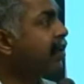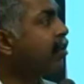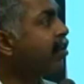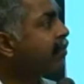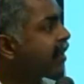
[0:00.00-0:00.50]

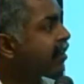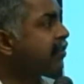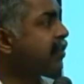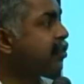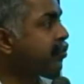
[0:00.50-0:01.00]
on
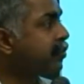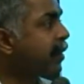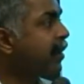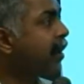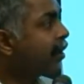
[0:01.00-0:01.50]
various issues,
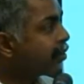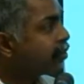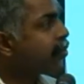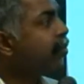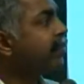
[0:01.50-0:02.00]
but
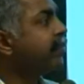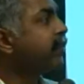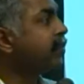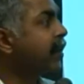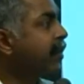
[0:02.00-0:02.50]
two of
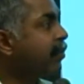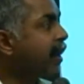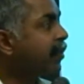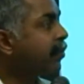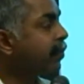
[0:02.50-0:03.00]
these I would
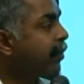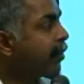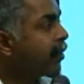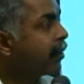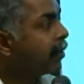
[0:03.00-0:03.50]
like
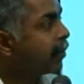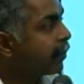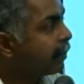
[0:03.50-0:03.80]
to